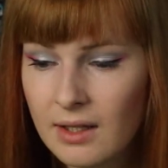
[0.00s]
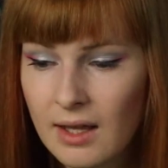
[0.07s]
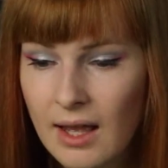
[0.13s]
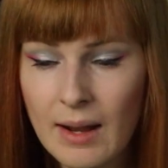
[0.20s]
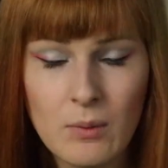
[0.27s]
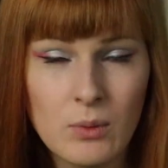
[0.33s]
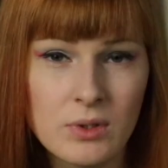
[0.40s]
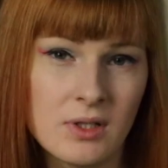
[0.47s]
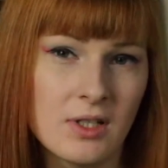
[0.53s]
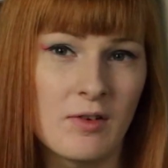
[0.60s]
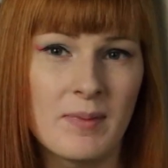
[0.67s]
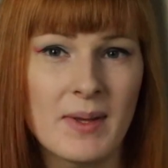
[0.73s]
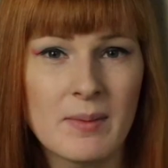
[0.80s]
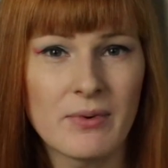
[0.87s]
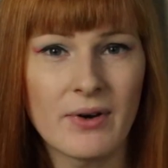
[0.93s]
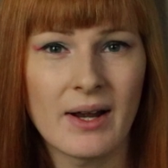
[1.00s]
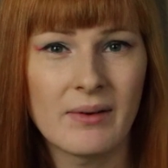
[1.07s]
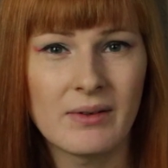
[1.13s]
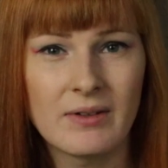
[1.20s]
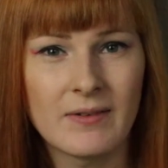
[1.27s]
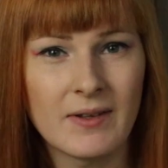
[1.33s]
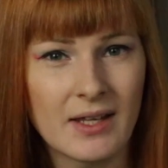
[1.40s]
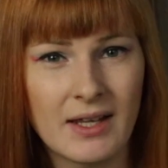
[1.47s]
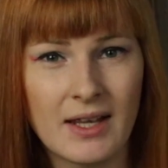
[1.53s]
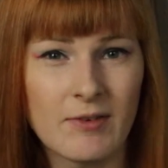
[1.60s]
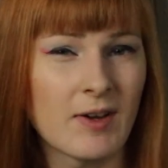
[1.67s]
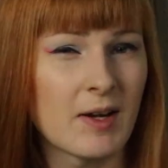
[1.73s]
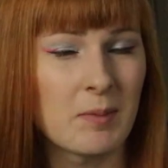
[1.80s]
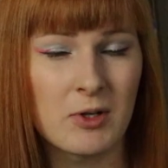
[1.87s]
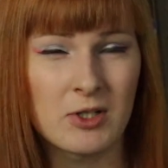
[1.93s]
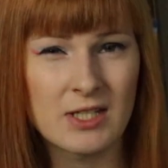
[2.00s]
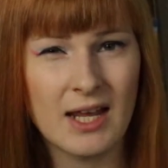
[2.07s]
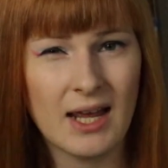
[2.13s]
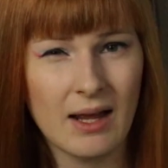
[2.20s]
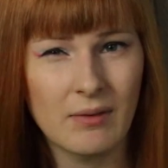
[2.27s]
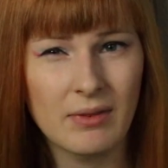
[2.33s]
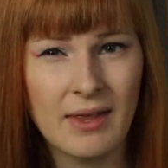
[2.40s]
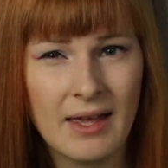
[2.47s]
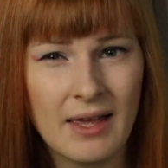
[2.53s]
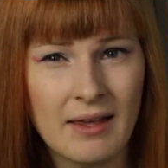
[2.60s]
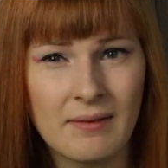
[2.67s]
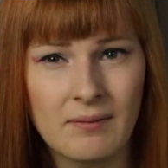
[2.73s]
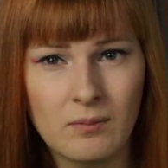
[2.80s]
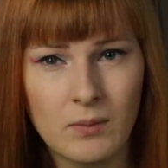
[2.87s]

I wouldn't have been proud of it if I'd put it out there